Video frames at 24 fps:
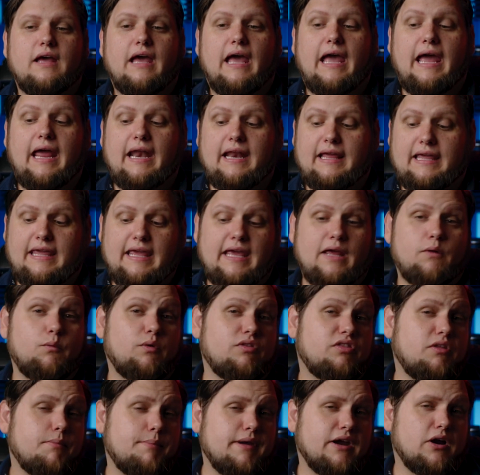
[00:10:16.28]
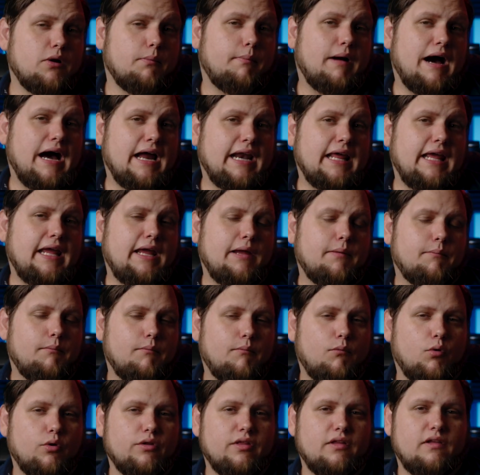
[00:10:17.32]
And again, with the bigger body,
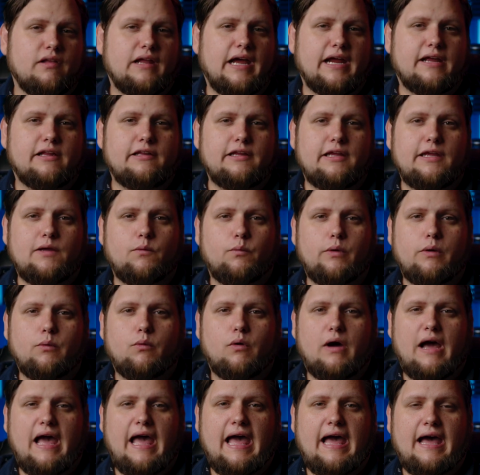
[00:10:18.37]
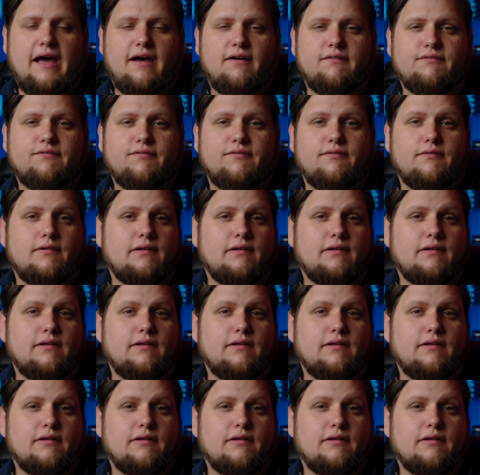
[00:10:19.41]
more than likely we will have